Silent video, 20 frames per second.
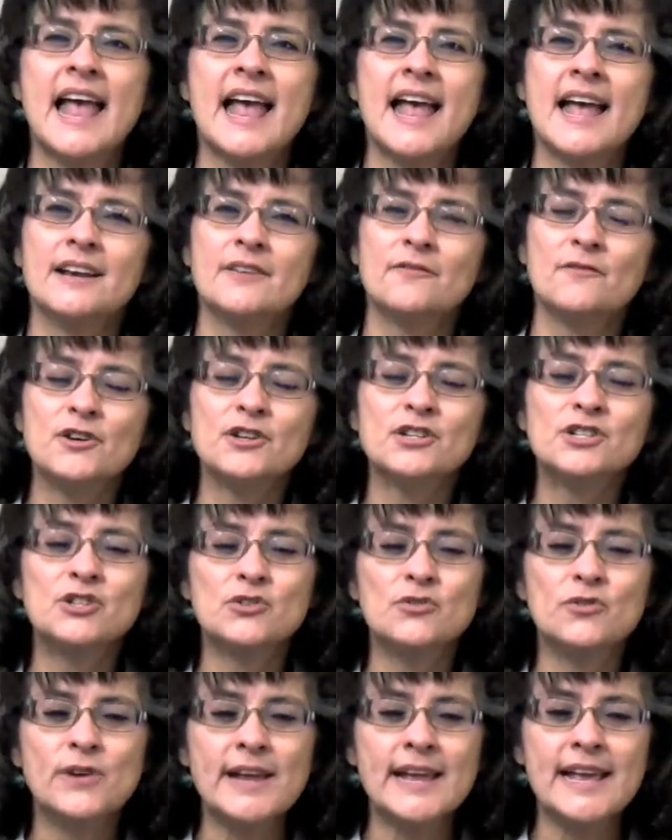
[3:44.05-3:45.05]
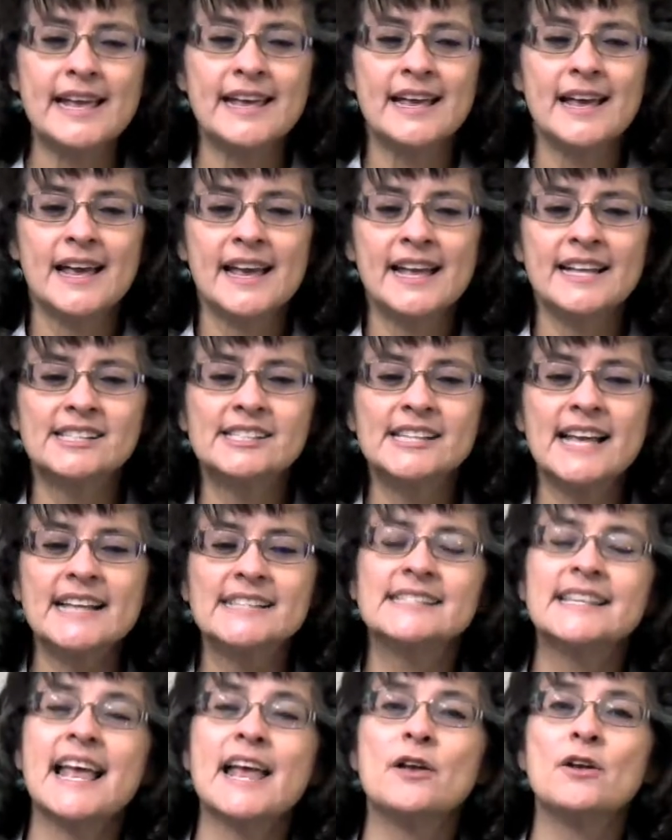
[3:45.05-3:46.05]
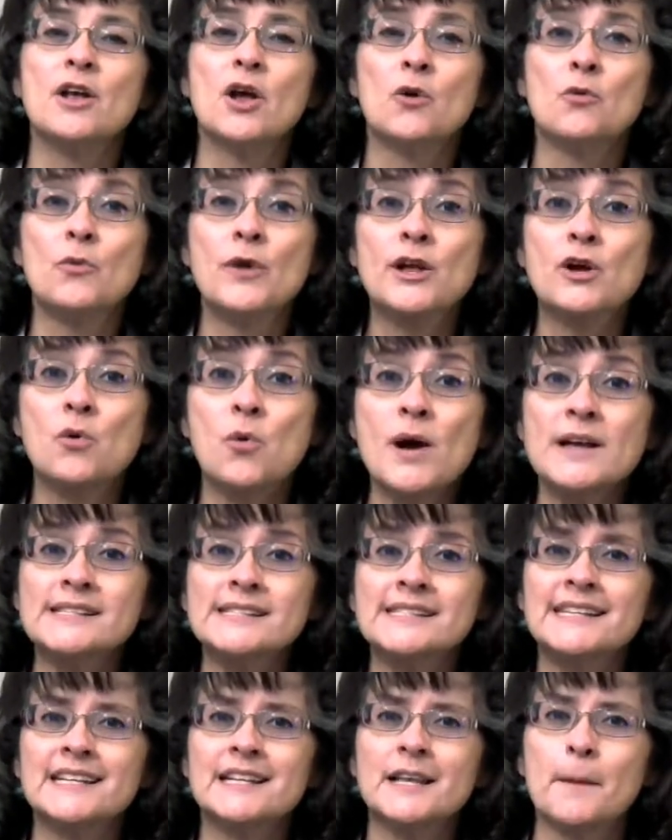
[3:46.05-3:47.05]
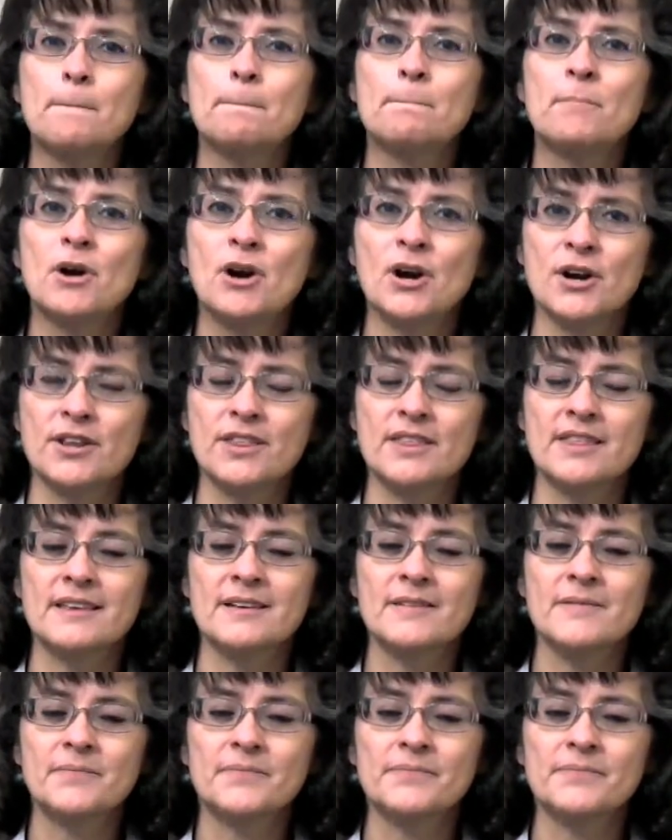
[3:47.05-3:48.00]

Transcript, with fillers: And in verse 3, it says they requested mirth,